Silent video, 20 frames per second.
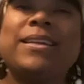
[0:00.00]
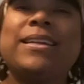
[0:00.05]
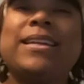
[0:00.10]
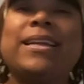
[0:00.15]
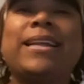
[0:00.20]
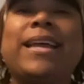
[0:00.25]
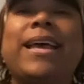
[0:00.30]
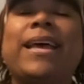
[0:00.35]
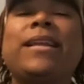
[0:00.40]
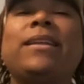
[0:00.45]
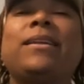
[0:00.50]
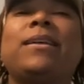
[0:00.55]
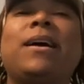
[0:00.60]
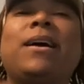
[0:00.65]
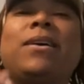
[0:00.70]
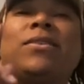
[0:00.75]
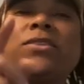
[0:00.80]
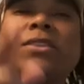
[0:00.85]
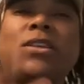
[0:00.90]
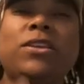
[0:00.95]
other than that,
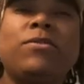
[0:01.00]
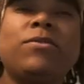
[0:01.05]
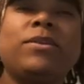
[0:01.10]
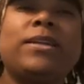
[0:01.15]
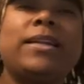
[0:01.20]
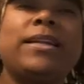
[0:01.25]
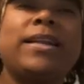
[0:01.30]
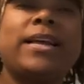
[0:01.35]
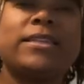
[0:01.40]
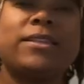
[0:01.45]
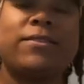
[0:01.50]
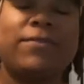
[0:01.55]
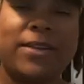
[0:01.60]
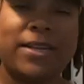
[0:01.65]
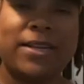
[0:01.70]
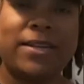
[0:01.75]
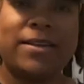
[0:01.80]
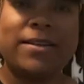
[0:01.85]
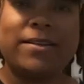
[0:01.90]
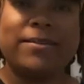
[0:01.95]
I'll see you in the next
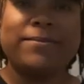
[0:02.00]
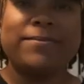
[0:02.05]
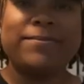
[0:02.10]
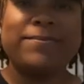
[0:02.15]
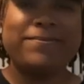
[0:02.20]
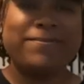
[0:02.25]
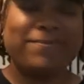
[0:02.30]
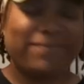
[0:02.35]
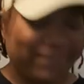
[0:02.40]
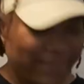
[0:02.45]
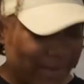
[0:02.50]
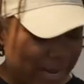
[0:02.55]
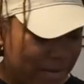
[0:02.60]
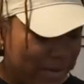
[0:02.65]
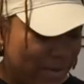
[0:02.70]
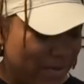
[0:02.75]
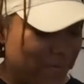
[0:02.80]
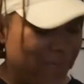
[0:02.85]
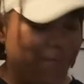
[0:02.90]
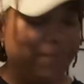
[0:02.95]
video.
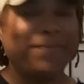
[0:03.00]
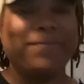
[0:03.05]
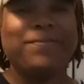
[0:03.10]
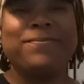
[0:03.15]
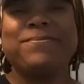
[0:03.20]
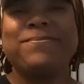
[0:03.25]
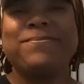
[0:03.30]
Thank you.